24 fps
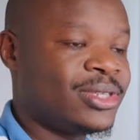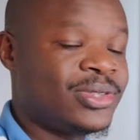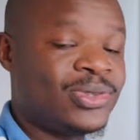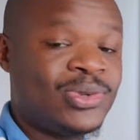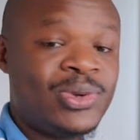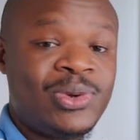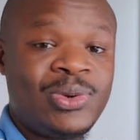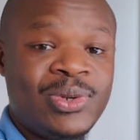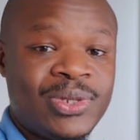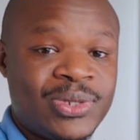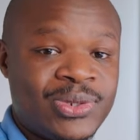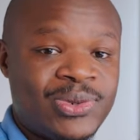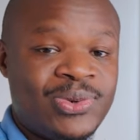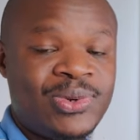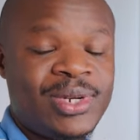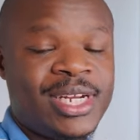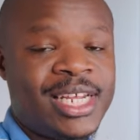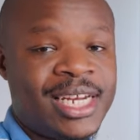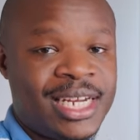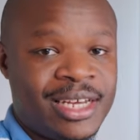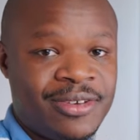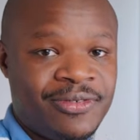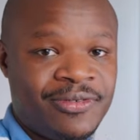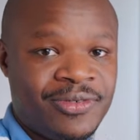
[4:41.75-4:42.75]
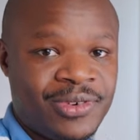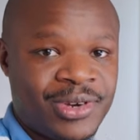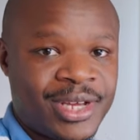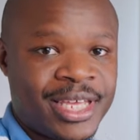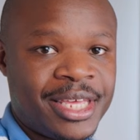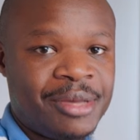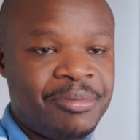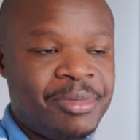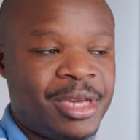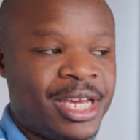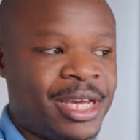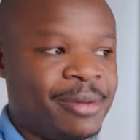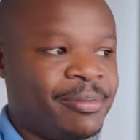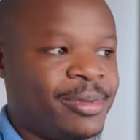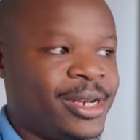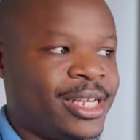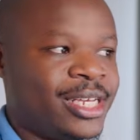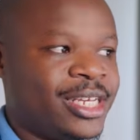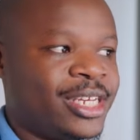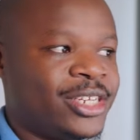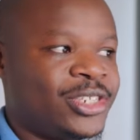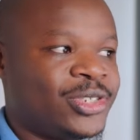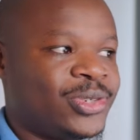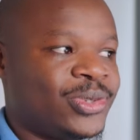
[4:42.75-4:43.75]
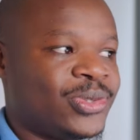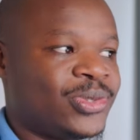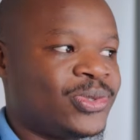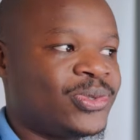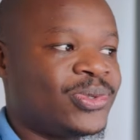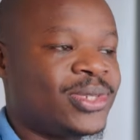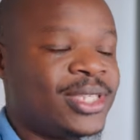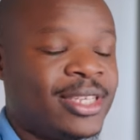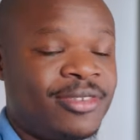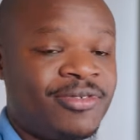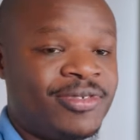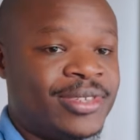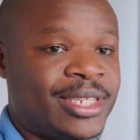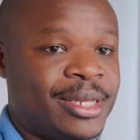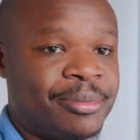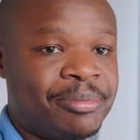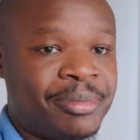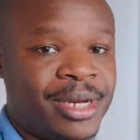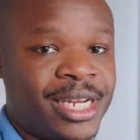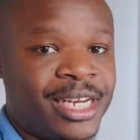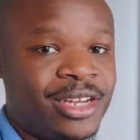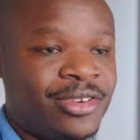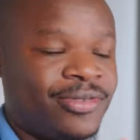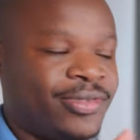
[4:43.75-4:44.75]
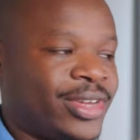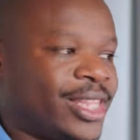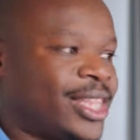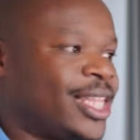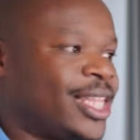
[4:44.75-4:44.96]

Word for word: it's always good enough for gaming applications. So save some money over